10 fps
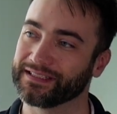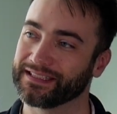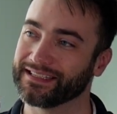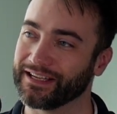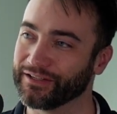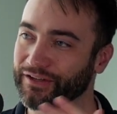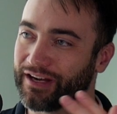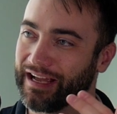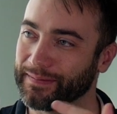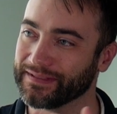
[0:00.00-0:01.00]
Is this
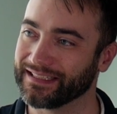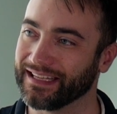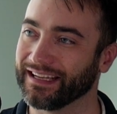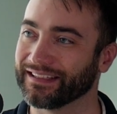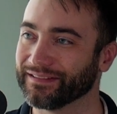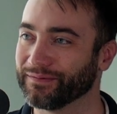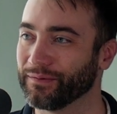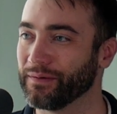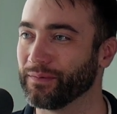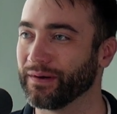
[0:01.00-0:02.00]
underhyped? Like,
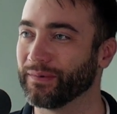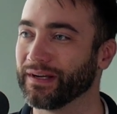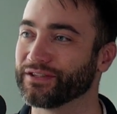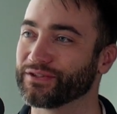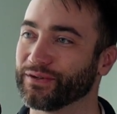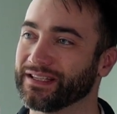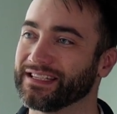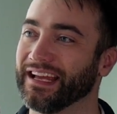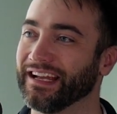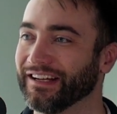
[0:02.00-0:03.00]
what is your sort of
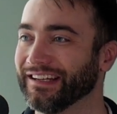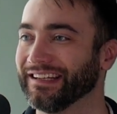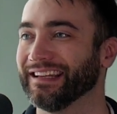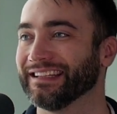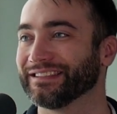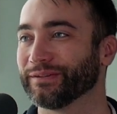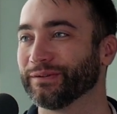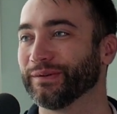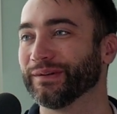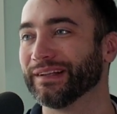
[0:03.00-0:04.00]
take on this
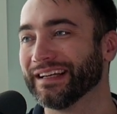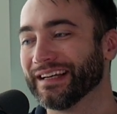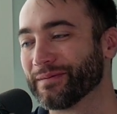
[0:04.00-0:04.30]
whole